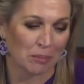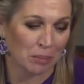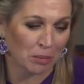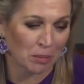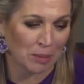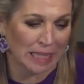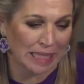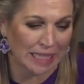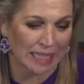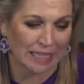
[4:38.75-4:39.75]
probably
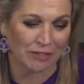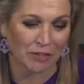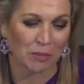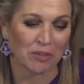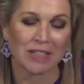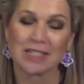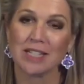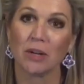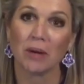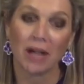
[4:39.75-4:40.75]
here from
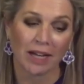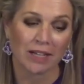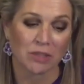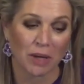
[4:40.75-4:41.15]
1609